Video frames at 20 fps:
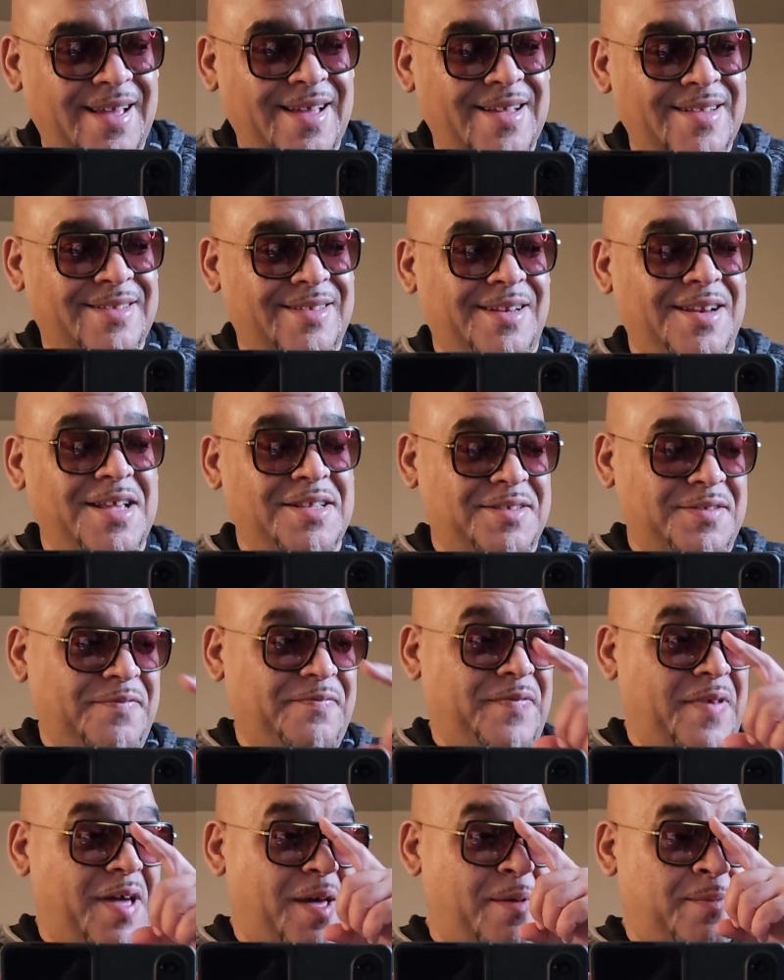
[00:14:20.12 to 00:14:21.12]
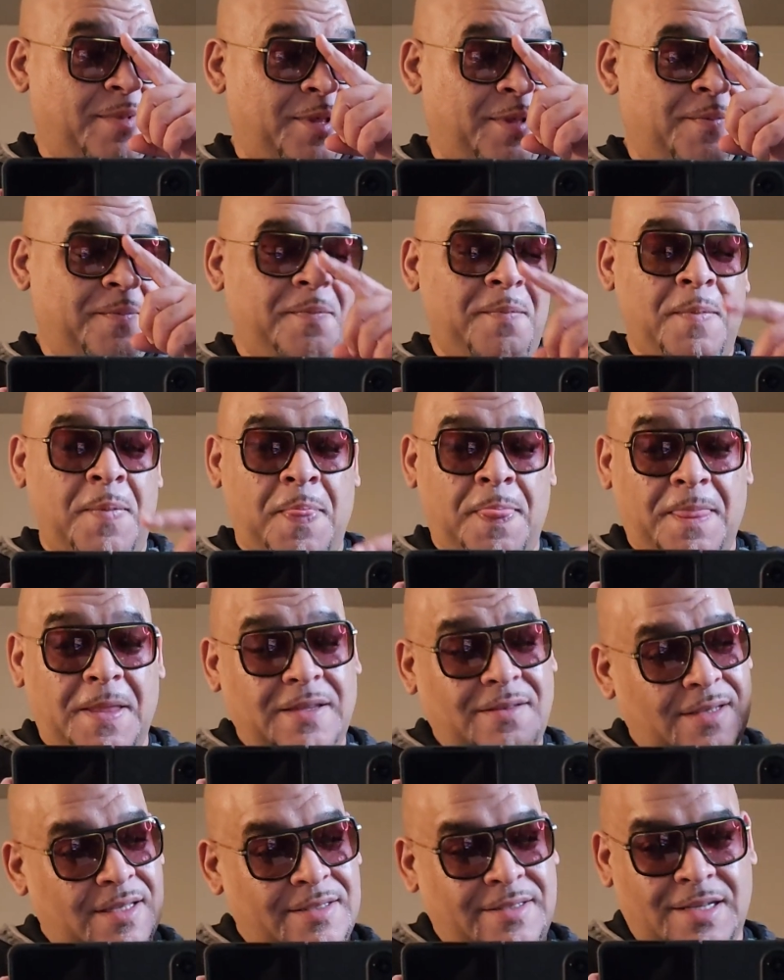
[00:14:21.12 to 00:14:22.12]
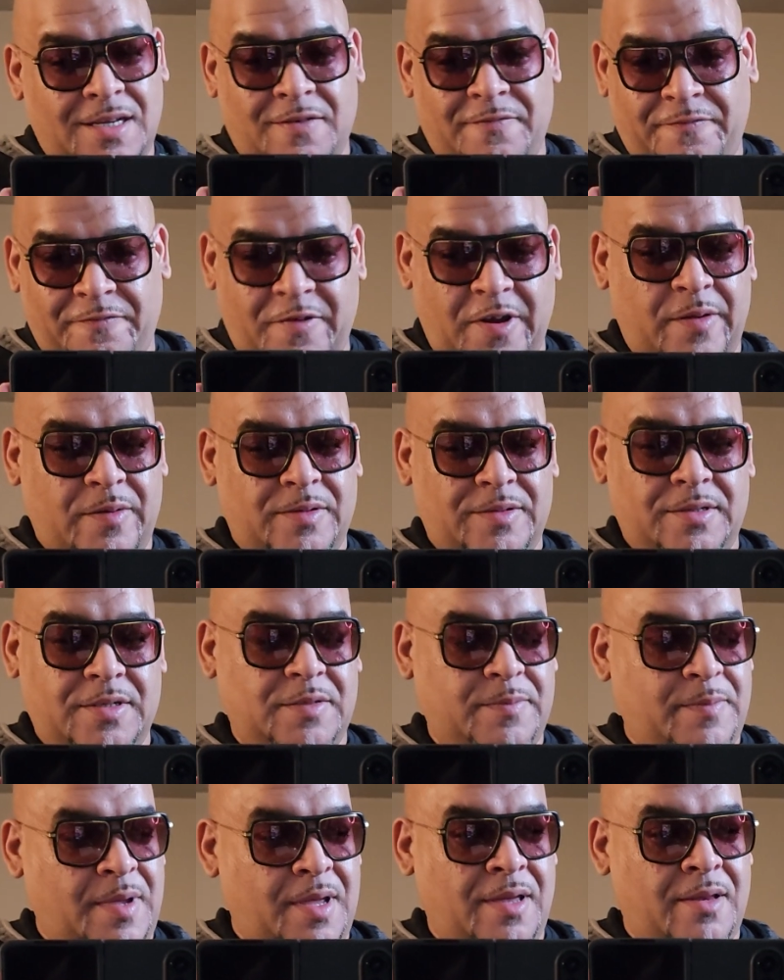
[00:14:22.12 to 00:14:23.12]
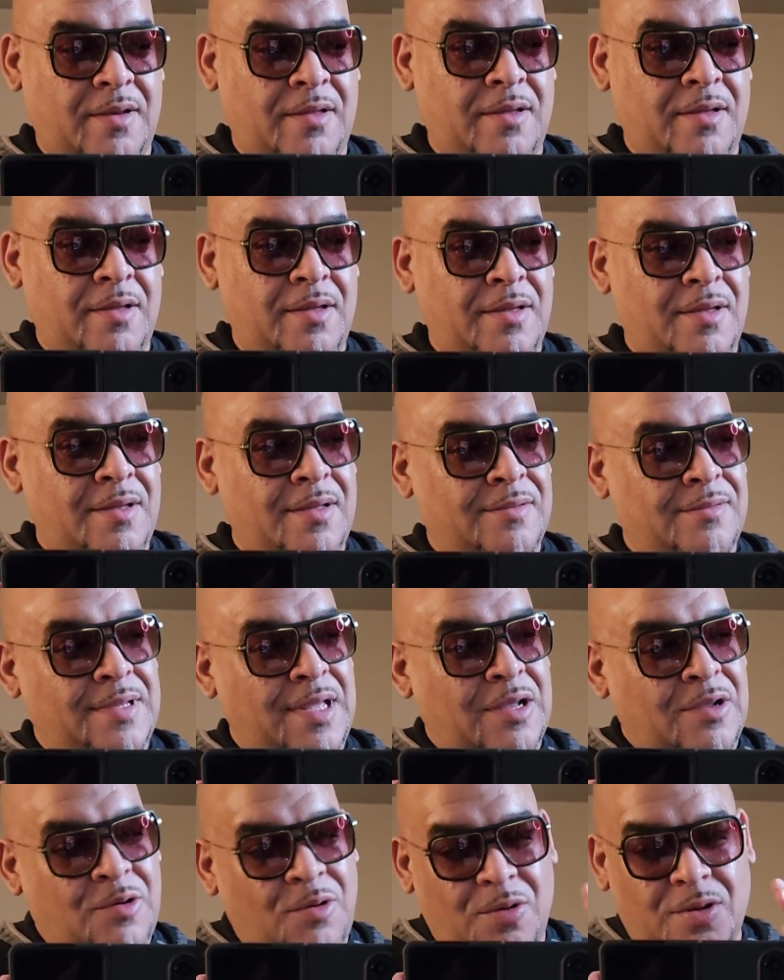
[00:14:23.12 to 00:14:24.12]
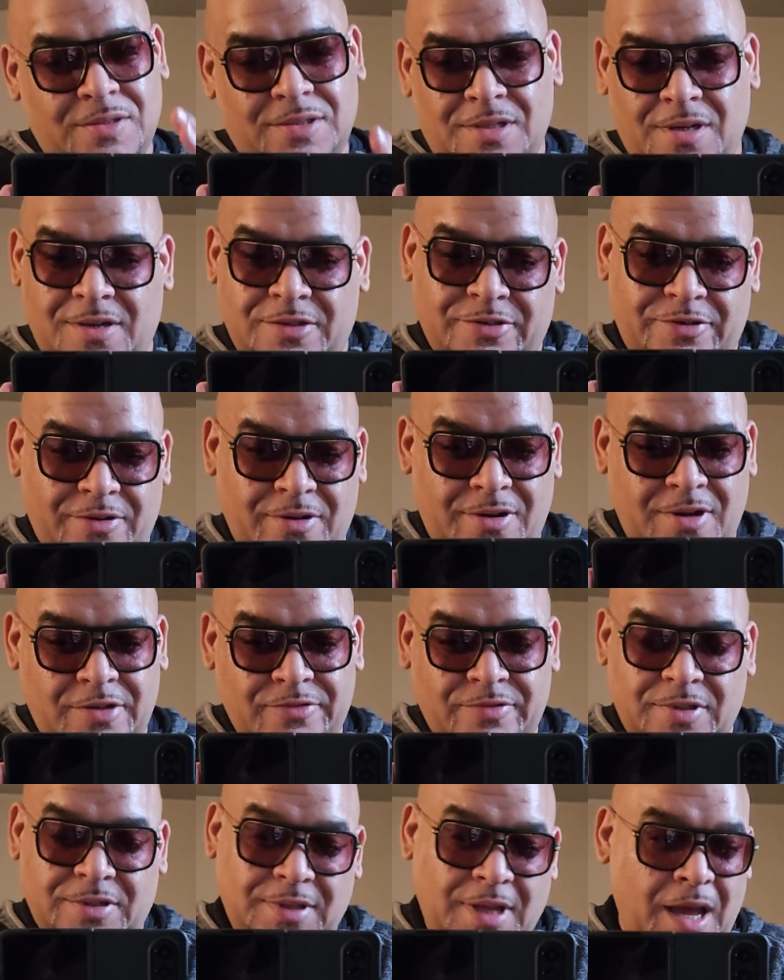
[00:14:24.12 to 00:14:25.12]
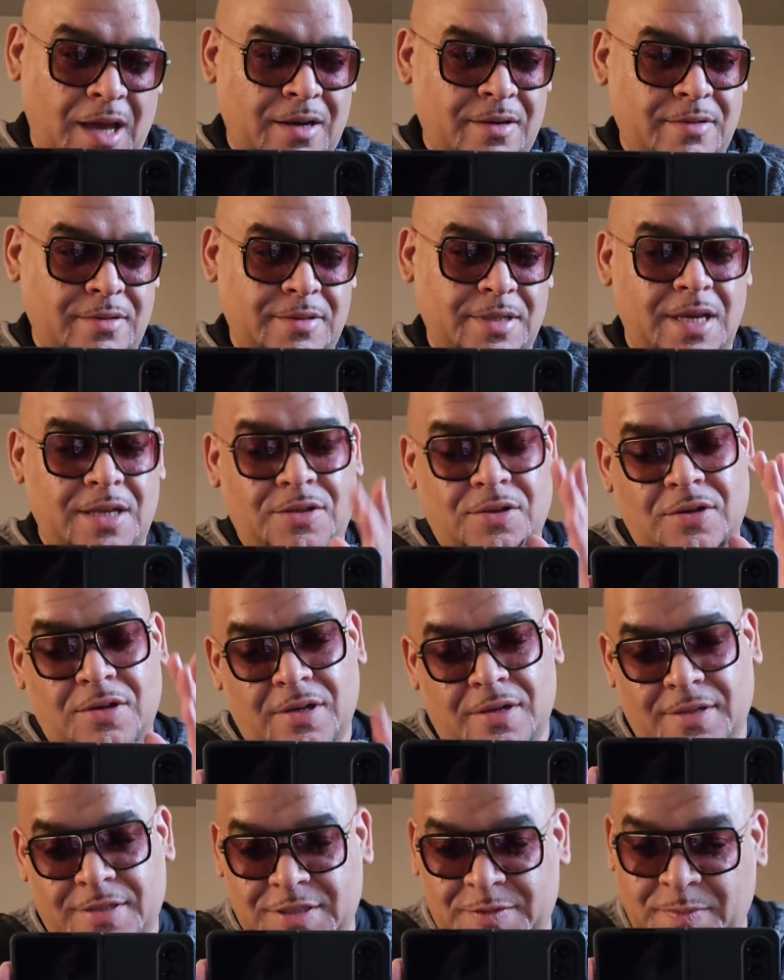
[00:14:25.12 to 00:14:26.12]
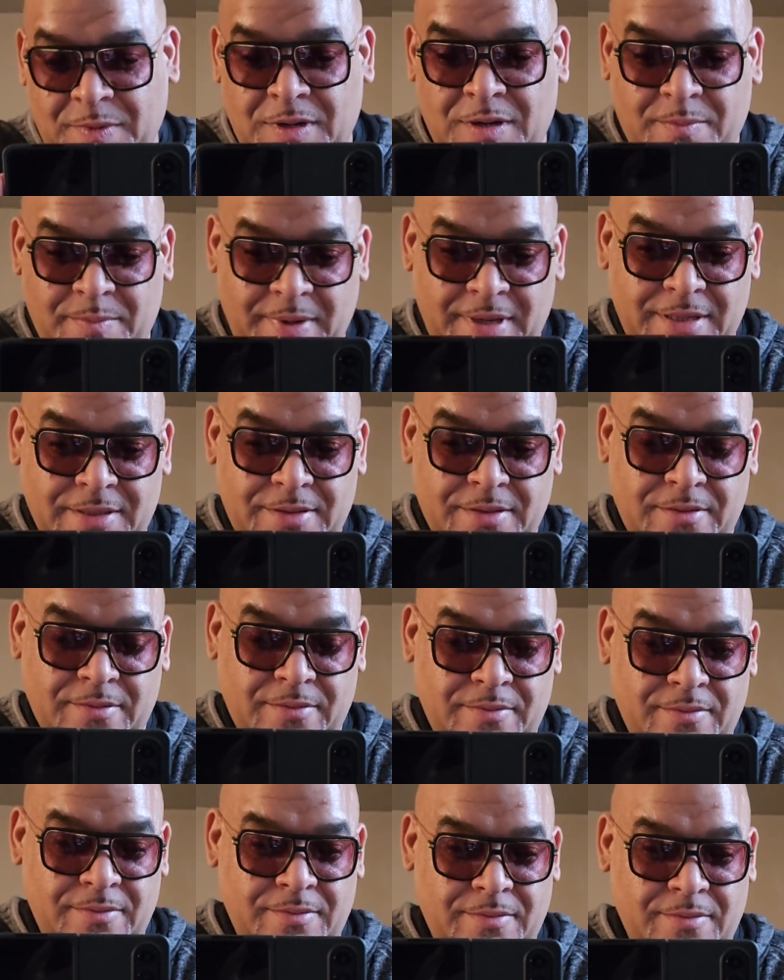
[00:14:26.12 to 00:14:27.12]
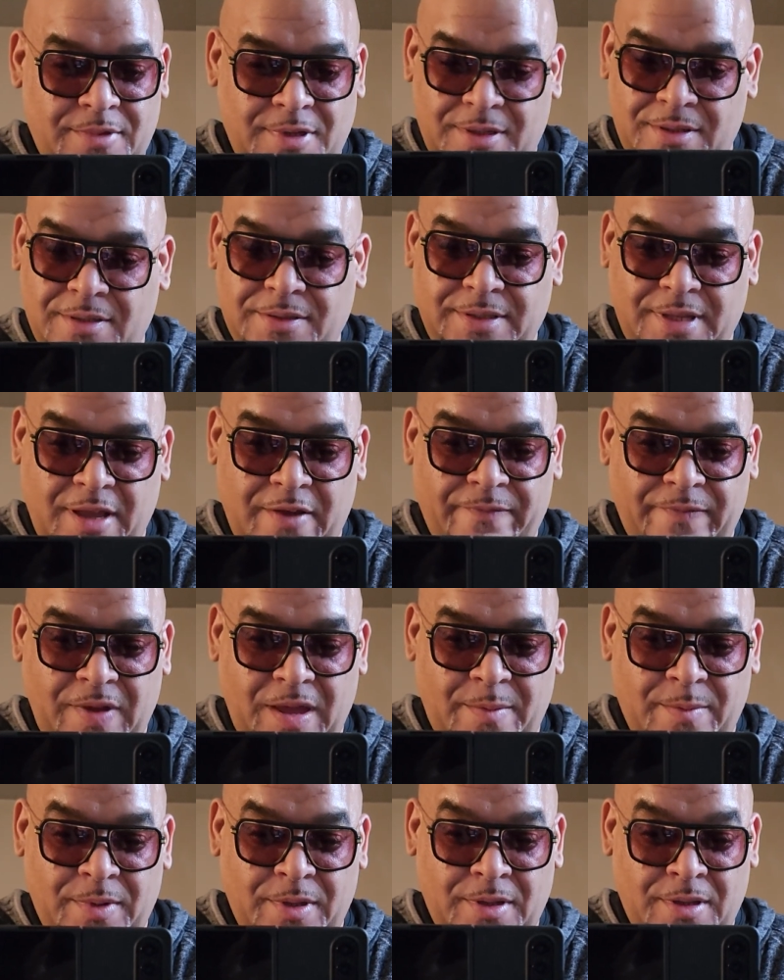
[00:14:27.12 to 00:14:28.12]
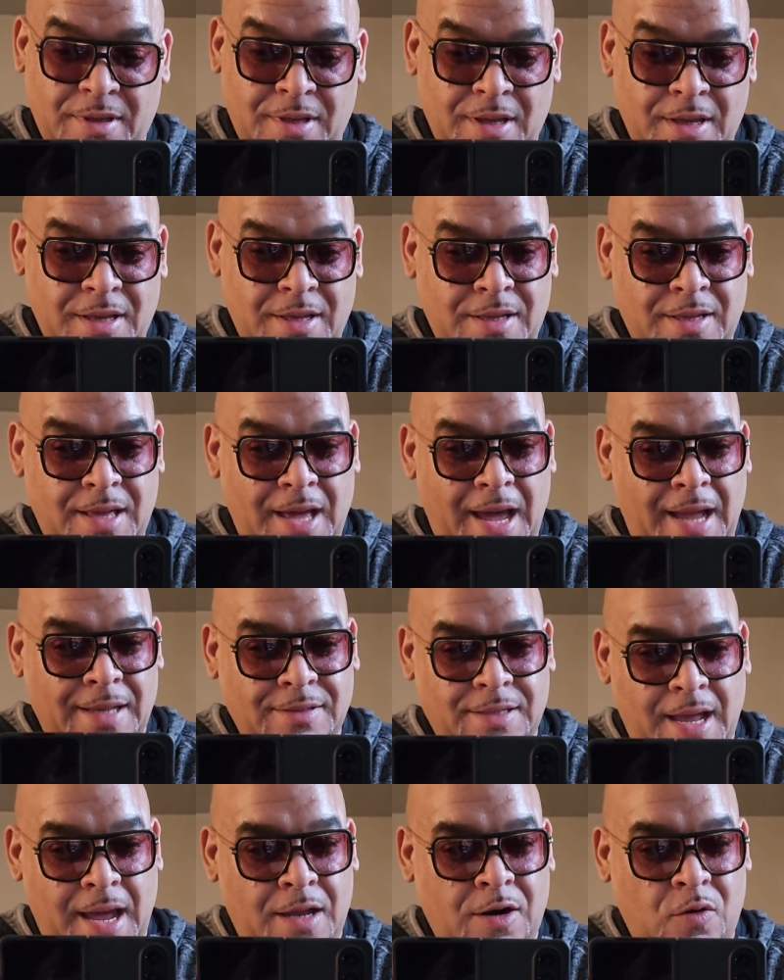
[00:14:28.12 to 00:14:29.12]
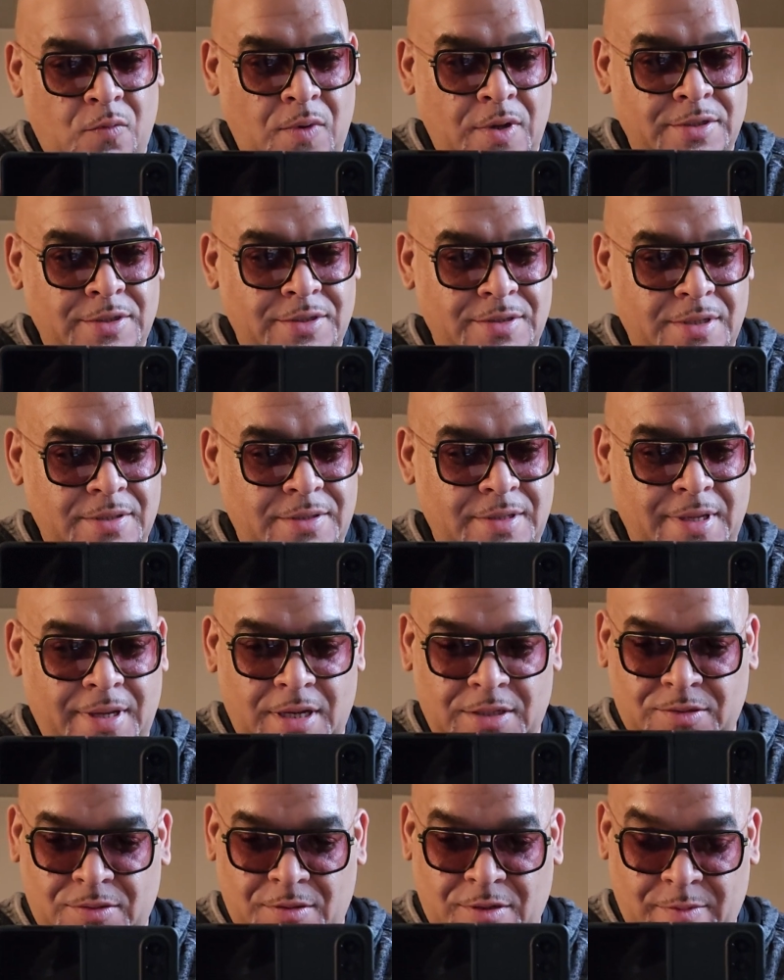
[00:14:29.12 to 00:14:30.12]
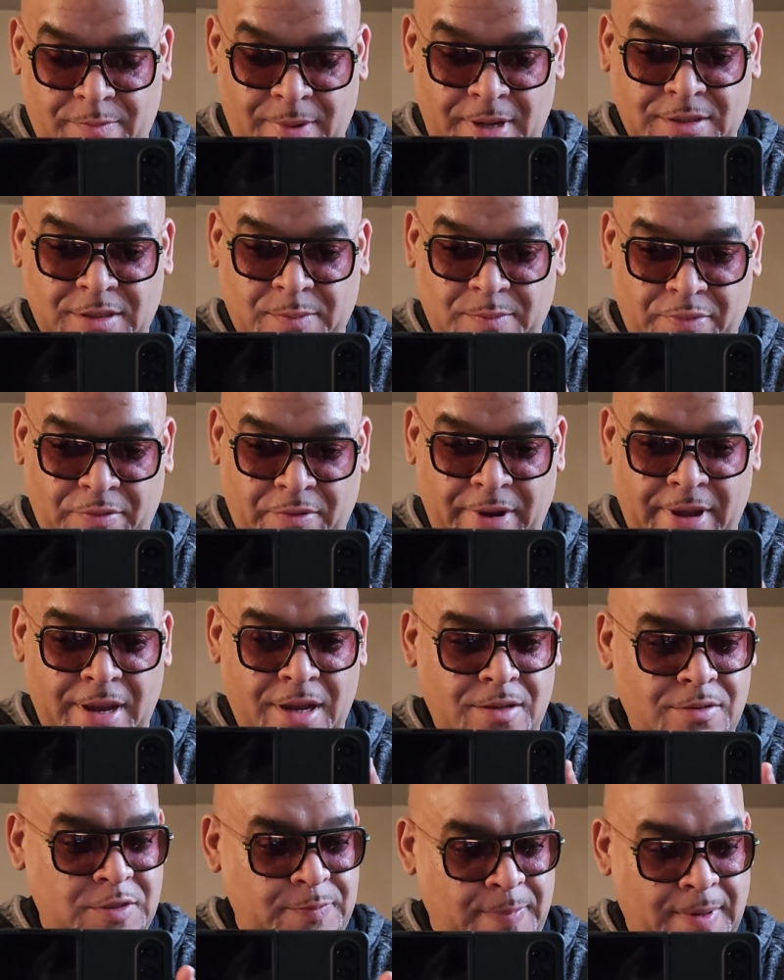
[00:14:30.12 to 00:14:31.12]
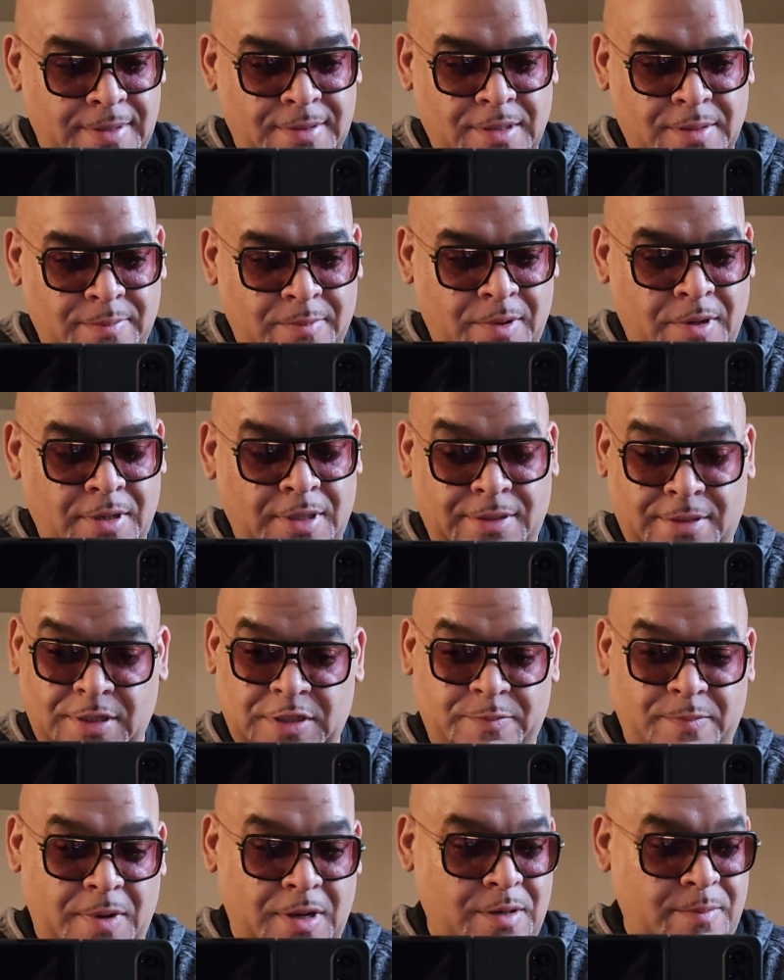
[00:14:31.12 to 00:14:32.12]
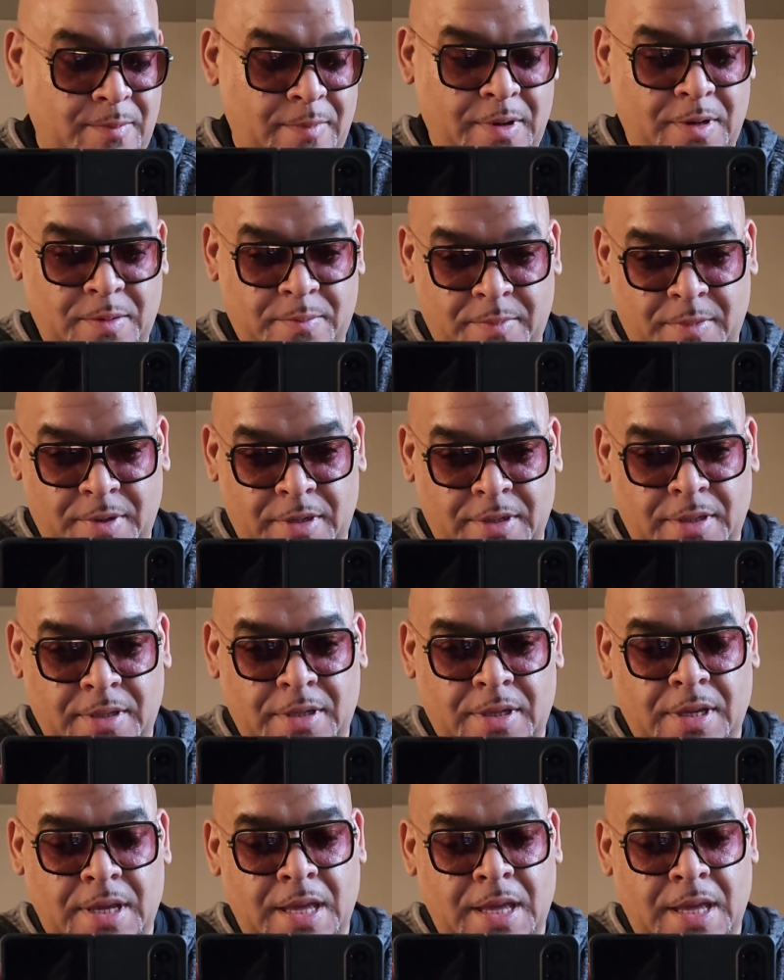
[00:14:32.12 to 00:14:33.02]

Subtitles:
So listen, family, these are 10 fragrances, man, that cost under $100, and you're gonna smell amazing. You understand, family? I don't want you to think it's all about the bread, spending money, this amount of money.